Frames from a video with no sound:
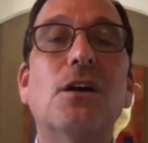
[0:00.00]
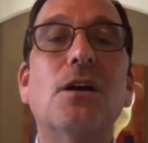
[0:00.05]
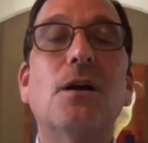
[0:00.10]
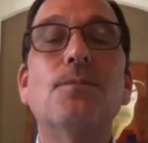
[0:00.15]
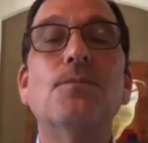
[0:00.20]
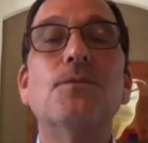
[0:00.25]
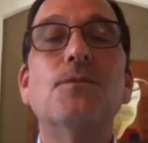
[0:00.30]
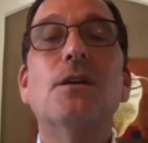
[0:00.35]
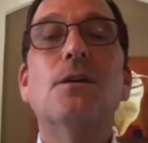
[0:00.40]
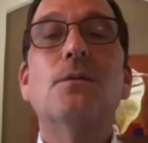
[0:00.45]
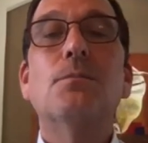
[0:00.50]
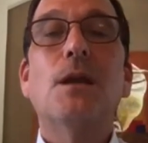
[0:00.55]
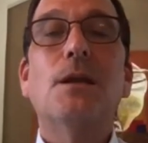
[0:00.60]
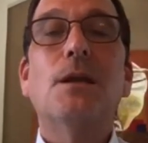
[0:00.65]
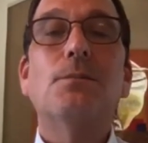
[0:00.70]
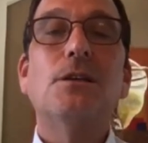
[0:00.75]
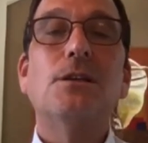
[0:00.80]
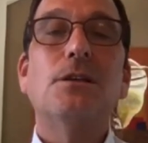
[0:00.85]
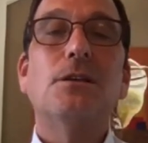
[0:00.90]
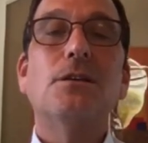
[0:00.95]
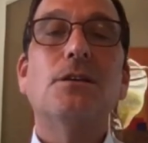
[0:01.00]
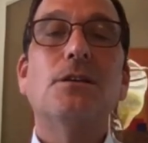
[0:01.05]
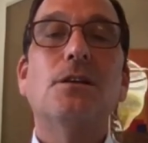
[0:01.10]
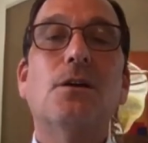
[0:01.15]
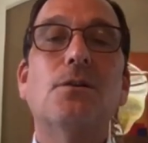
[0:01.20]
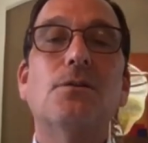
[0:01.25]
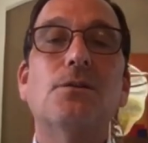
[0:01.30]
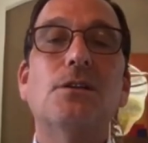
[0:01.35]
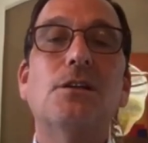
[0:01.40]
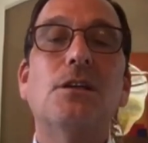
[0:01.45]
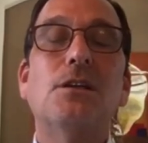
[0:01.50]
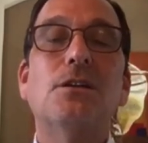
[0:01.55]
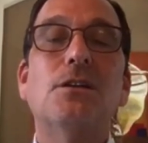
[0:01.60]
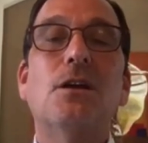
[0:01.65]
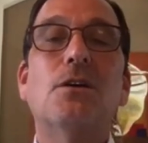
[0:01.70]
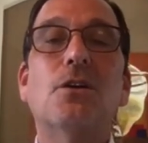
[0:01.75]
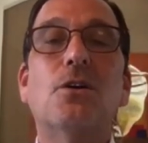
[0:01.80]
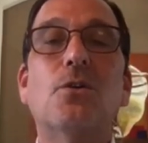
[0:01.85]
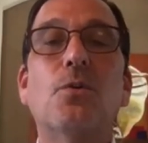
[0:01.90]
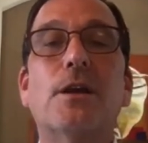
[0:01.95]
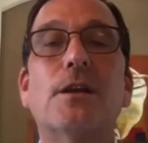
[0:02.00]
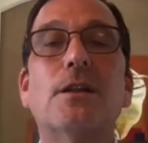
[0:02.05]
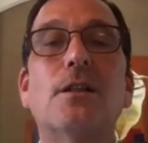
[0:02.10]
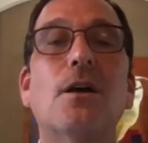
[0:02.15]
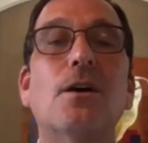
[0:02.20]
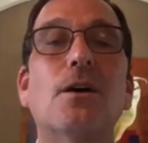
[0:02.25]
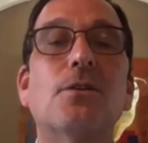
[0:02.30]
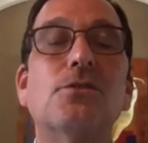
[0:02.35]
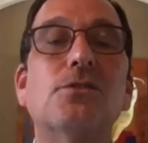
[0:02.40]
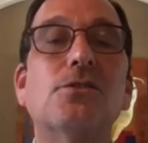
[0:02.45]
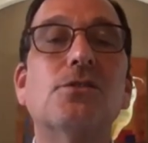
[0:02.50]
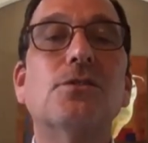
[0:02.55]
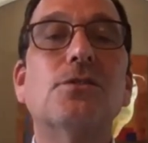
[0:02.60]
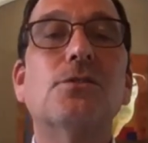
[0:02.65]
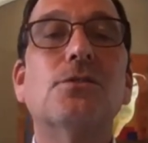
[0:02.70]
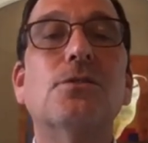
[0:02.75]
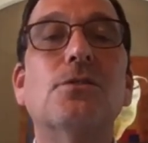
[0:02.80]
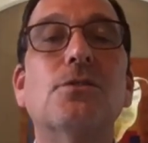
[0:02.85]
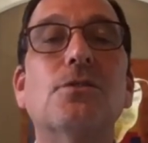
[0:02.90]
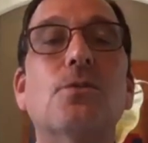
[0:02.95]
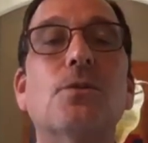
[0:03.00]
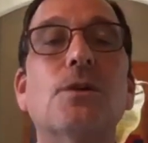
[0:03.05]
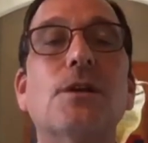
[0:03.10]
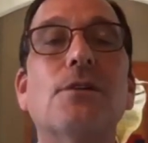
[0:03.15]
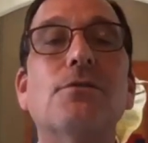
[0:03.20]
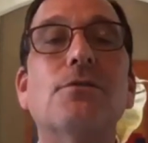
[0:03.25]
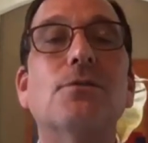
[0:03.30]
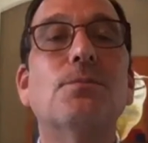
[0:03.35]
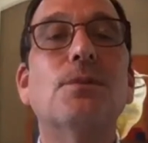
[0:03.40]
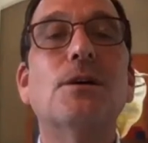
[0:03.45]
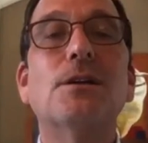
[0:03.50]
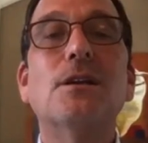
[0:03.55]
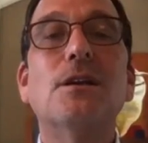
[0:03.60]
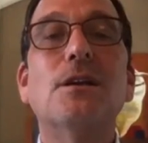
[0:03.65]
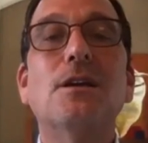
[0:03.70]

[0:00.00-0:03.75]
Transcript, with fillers: Um, maybe you know you need to go to Quicken Loans or or whatever. But